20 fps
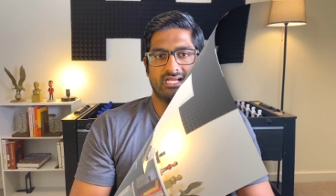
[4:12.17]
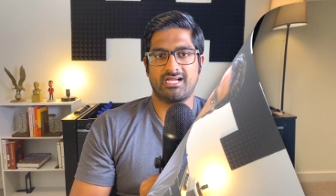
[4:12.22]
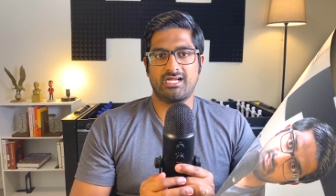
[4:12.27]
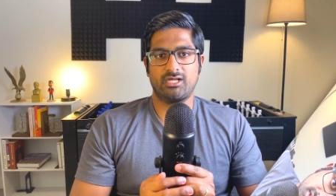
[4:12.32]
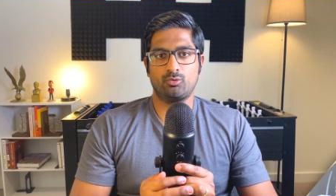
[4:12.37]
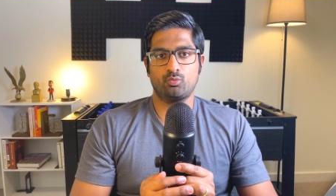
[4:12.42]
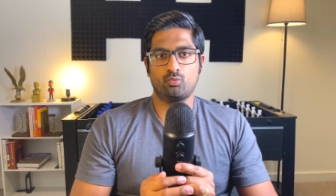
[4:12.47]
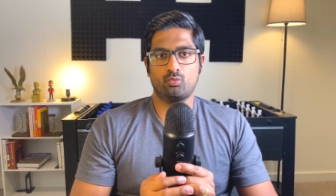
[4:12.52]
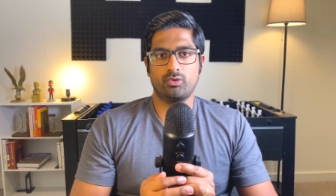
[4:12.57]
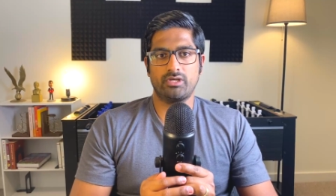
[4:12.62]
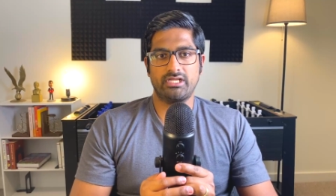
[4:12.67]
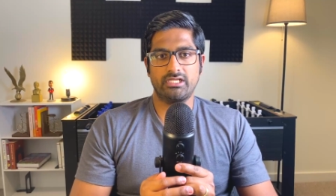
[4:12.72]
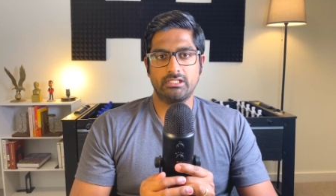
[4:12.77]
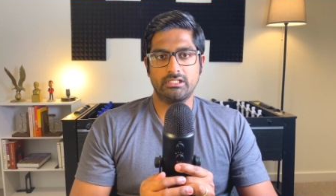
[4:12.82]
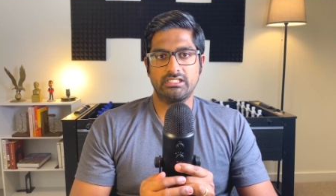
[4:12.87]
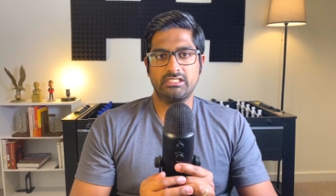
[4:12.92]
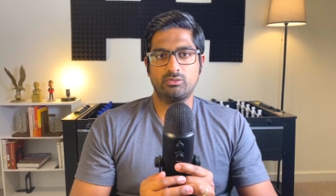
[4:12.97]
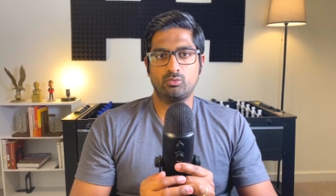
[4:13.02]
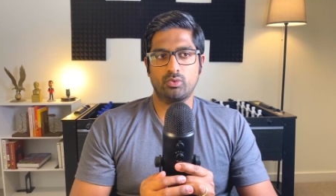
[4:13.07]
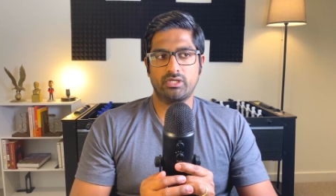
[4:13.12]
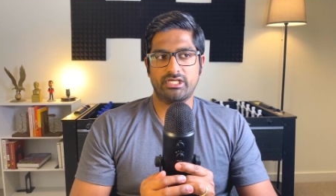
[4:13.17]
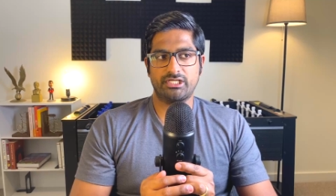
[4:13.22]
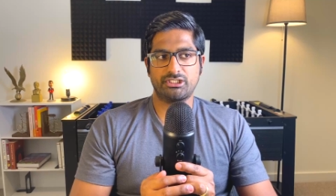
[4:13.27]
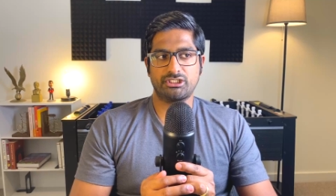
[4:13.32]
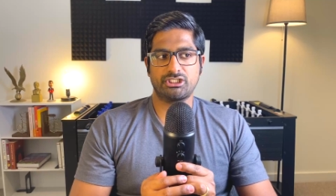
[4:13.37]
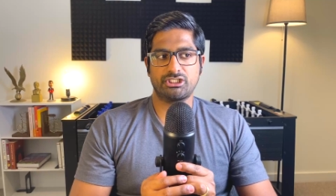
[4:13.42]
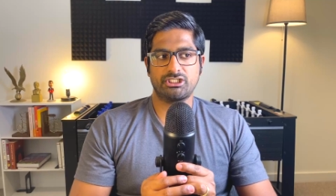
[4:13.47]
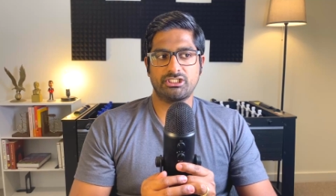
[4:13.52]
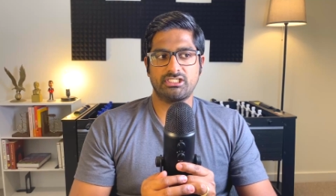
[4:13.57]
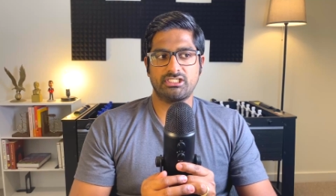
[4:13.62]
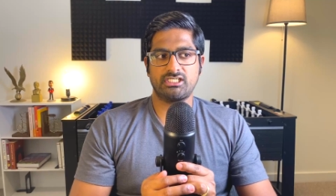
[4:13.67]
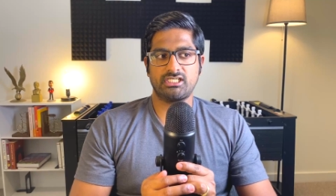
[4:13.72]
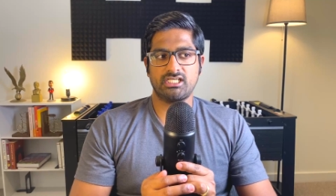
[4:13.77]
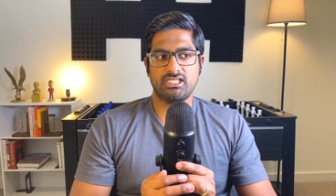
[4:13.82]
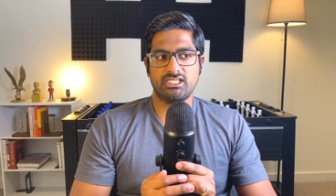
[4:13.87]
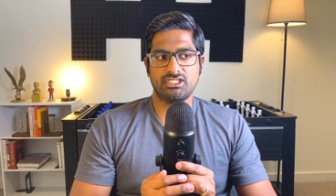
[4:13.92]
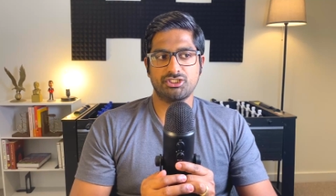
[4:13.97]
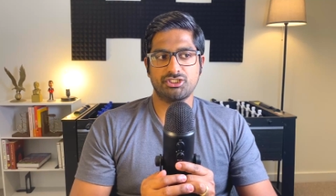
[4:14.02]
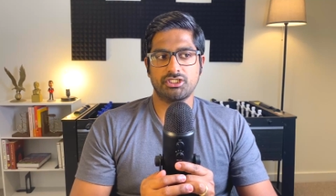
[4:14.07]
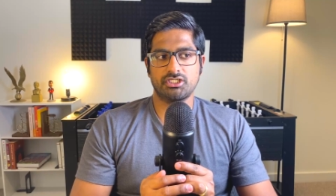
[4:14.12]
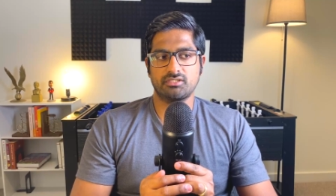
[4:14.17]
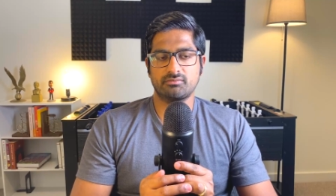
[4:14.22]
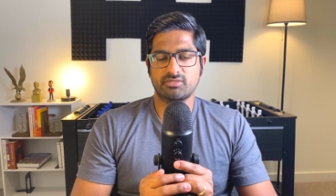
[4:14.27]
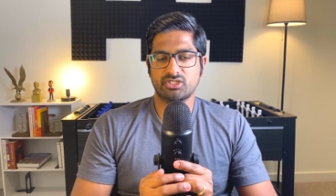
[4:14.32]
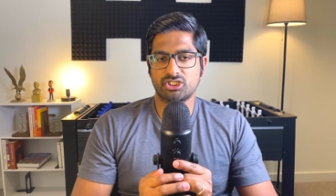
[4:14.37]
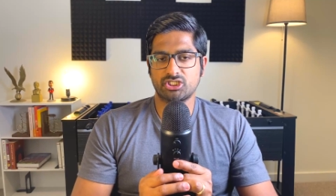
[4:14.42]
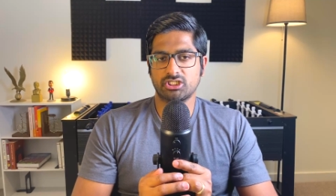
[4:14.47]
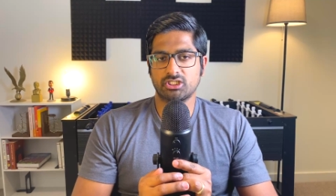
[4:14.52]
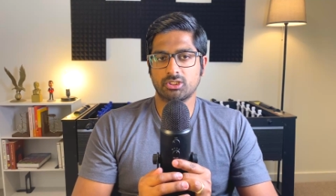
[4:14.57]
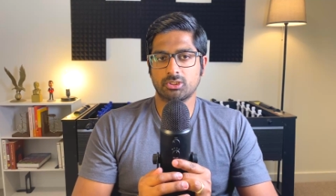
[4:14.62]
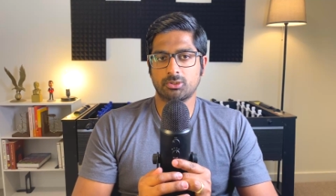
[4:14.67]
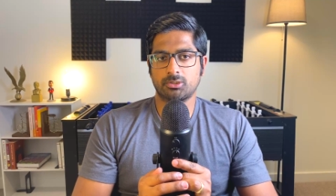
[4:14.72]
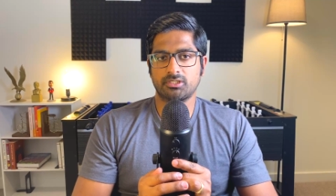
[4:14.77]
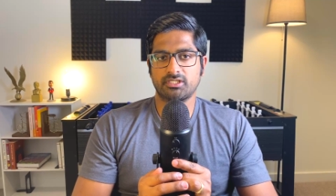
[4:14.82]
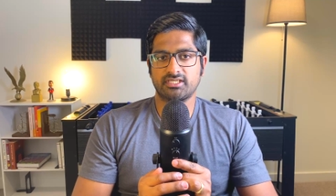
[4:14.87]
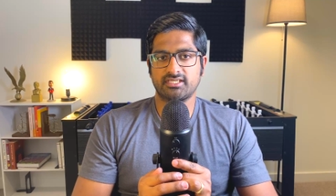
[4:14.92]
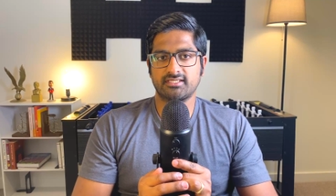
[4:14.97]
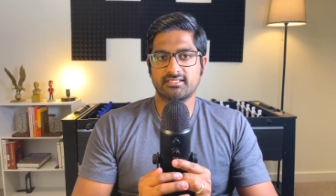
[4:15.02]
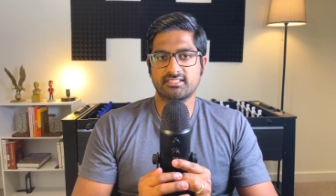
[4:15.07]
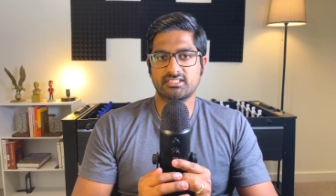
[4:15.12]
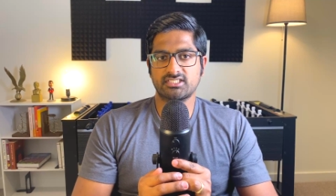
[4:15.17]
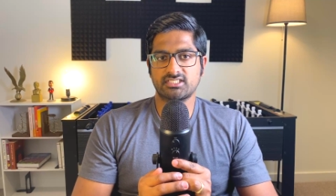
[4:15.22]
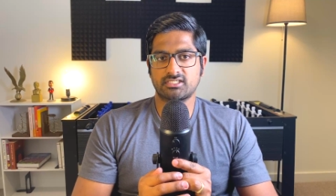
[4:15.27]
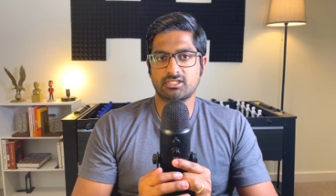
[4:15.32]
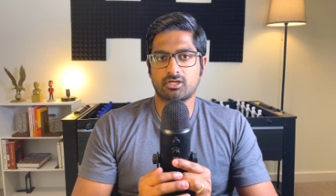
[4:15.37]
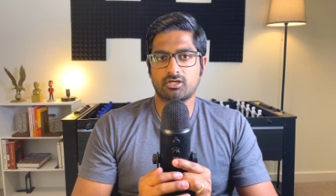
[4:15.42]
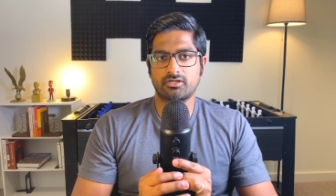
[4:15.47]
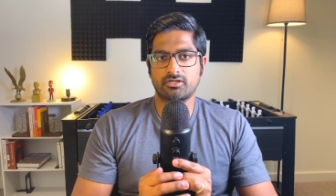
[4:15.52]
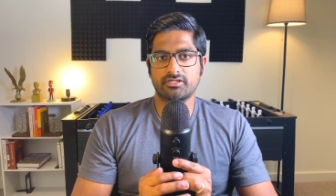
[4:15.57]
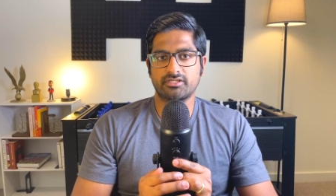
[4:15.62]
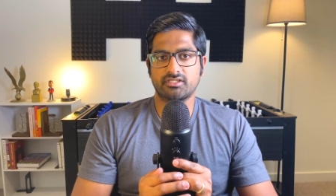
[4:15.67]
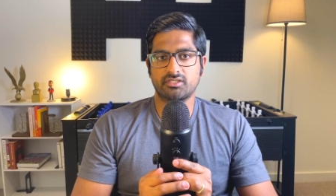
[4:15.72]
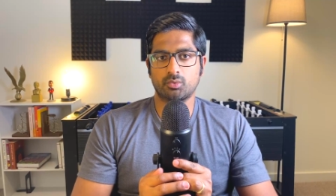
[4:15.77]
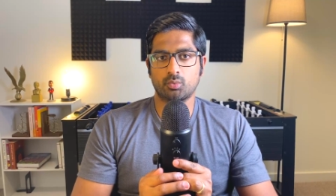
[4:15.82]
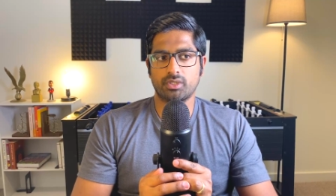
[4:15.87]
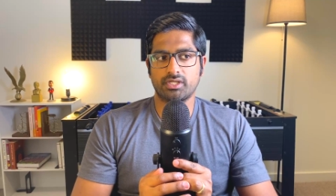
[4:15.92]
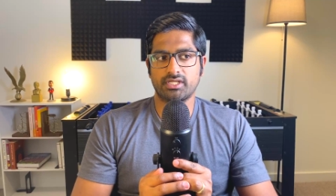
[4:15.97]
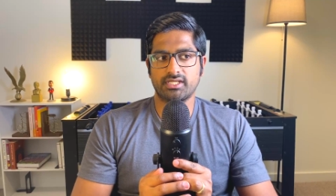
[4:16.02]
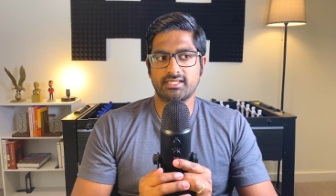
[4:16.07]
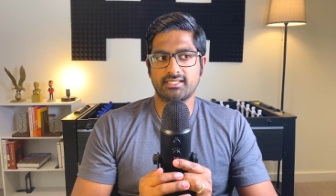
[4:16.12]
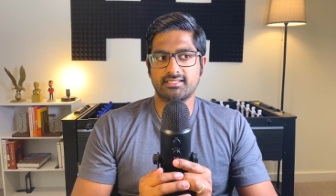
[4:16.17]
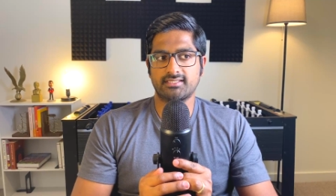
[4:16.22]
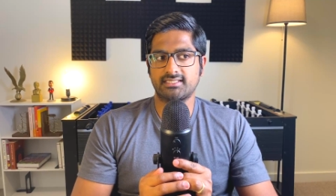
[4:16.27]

I really wish teaching machine learning started with